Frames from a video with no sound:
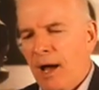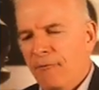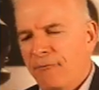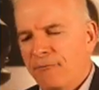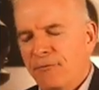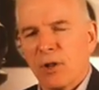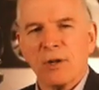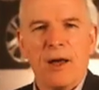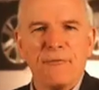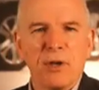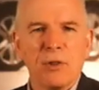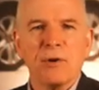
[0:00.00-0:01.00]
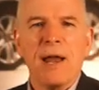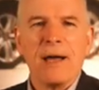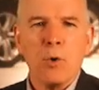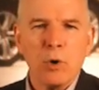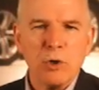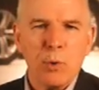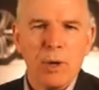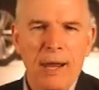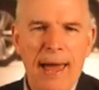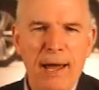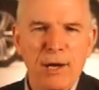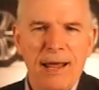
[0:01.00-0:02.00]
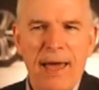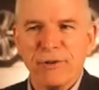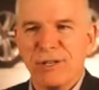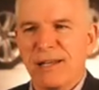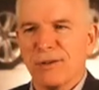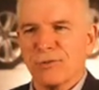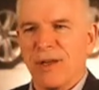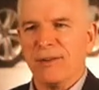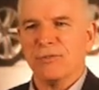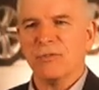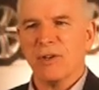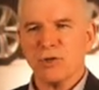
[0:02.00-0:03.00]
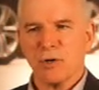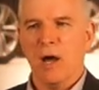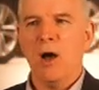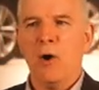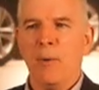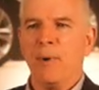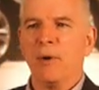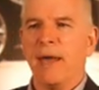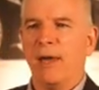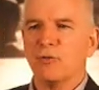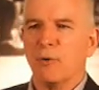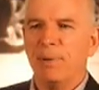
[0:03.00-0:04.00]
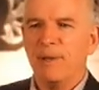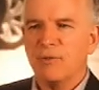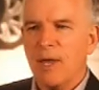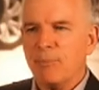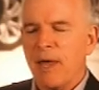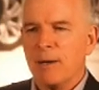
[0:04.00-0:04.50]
Philadelphia, they're not going to allow you to have a dealer's license at your home. Okay, so please keep that in